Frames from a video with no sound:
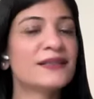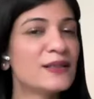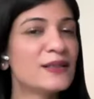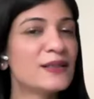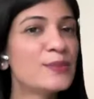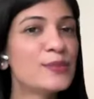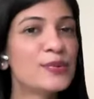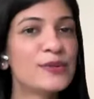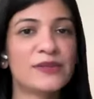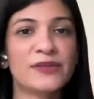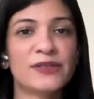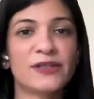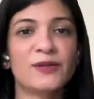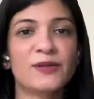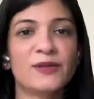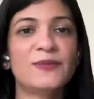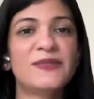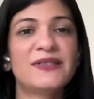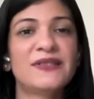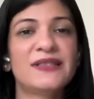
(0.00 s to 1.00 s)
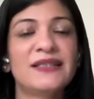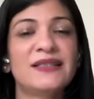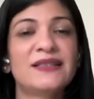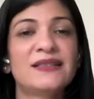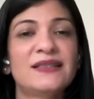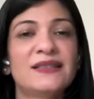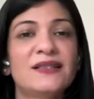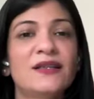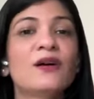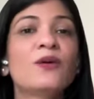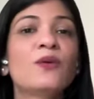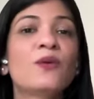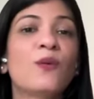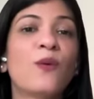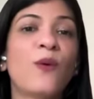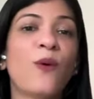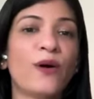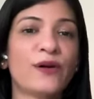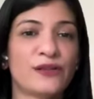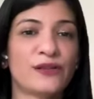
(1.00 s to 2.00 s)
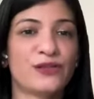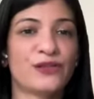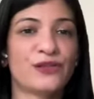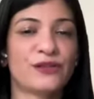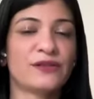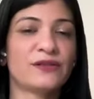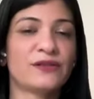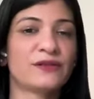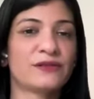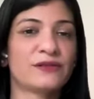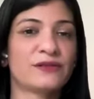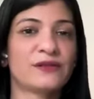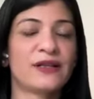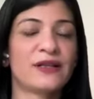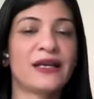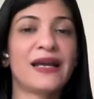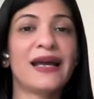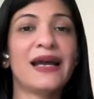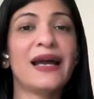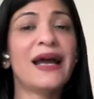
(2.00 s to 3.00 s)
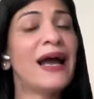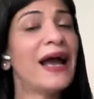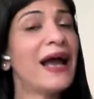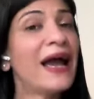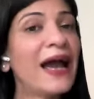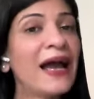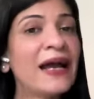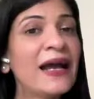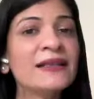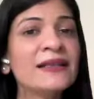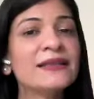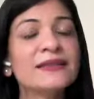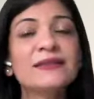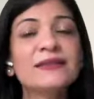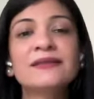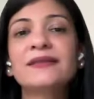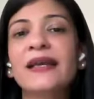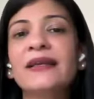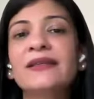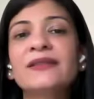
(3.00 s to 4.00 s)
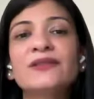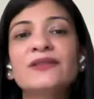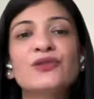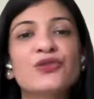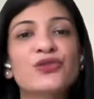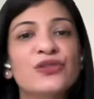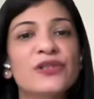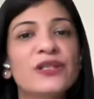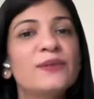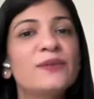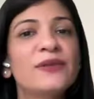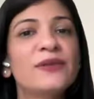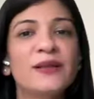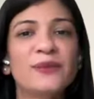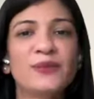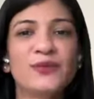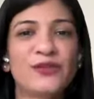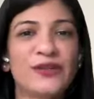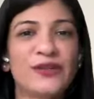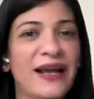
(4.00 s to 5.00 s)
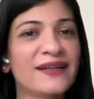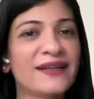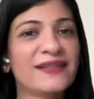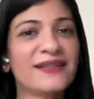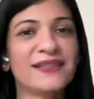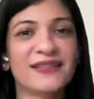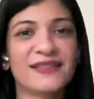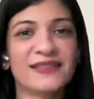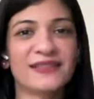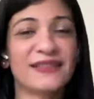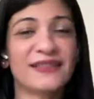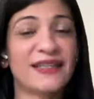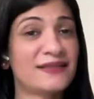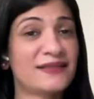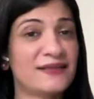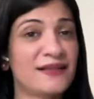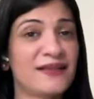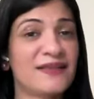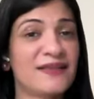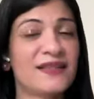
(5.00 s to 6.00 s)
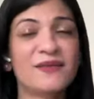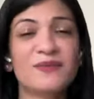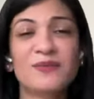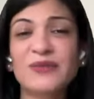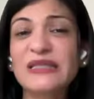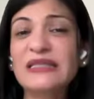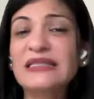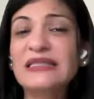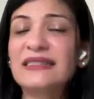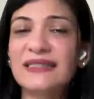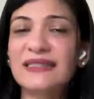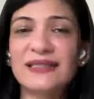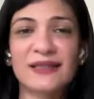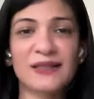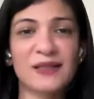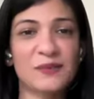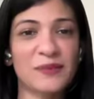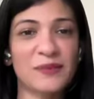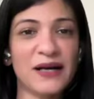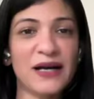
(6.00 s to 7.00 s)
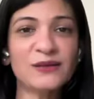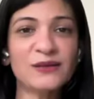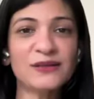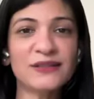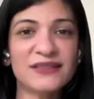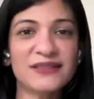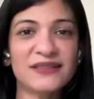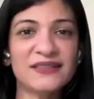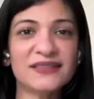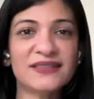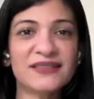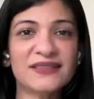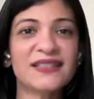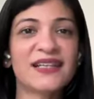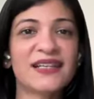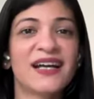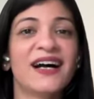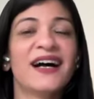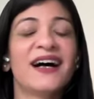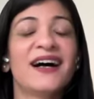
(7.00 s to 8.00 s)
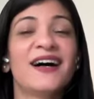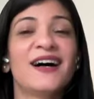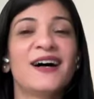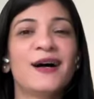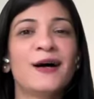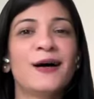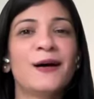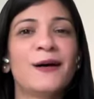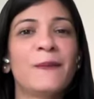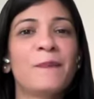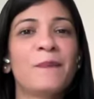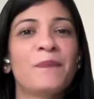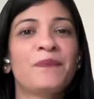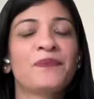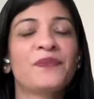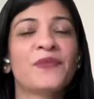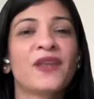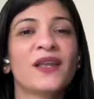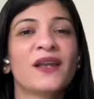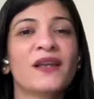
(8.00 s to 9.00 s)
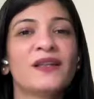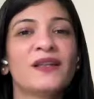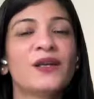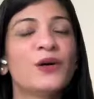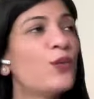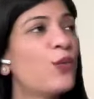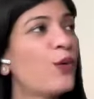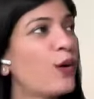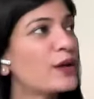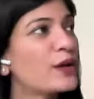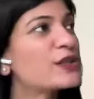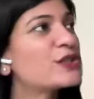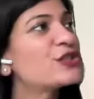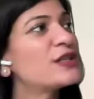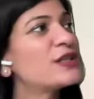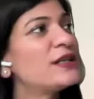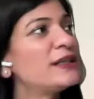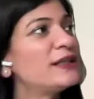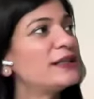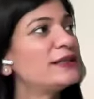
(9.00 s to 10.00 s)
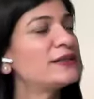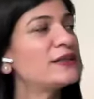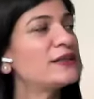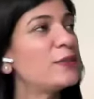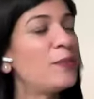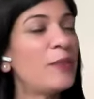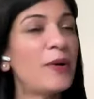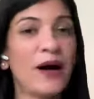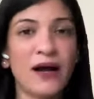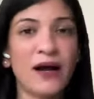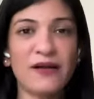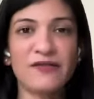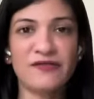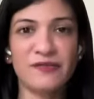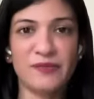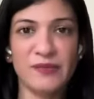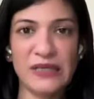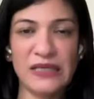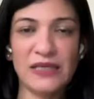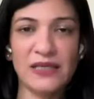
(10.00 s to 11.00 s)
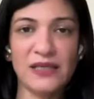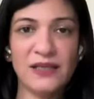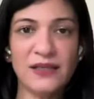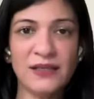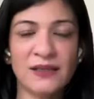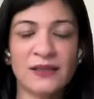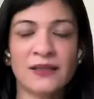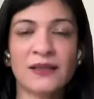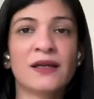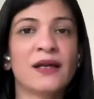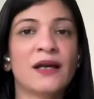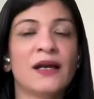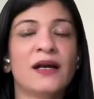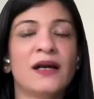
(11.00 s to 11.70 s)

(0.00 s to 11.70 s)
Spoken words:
In simple terms, it's the watcher. And this is extremely practical. There's nothing mystical about this. Um, the watcher is the part of me.